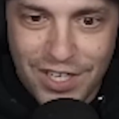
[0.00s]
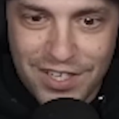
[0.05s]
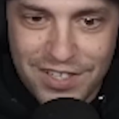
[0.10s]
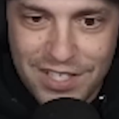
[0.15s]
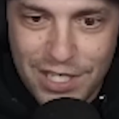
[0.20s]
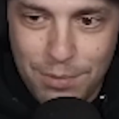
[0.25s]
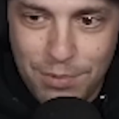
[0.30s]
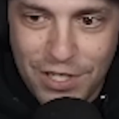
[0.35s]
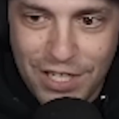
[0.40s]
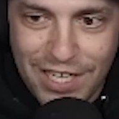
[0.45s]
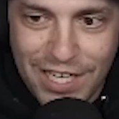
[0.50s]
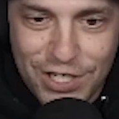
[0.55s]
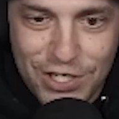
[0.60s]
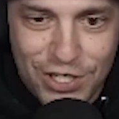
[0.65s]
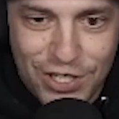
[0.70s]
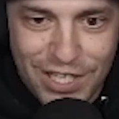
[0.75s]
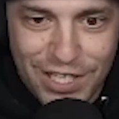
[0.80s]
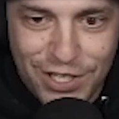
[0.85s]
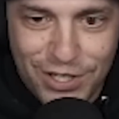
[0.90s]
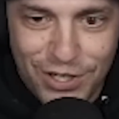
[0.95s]
and a deep
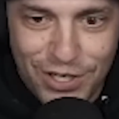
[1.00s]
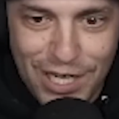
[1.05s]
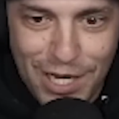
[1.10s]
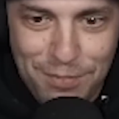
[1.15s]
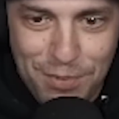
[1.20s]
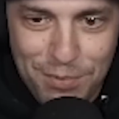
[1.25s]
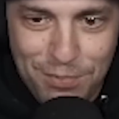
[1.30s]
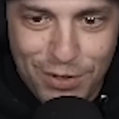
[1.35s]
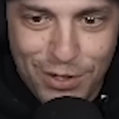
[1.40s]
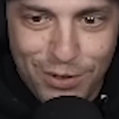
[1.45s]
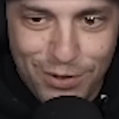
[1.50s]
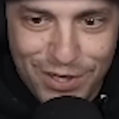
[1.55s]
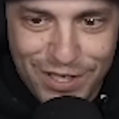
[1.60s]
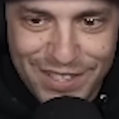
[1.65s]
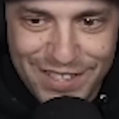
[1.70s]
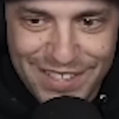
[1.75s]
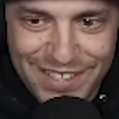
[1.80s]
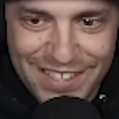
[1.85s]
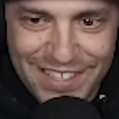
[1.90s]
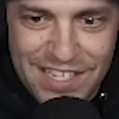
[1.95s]
connection that could not be
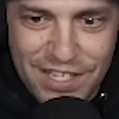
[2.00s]
broken.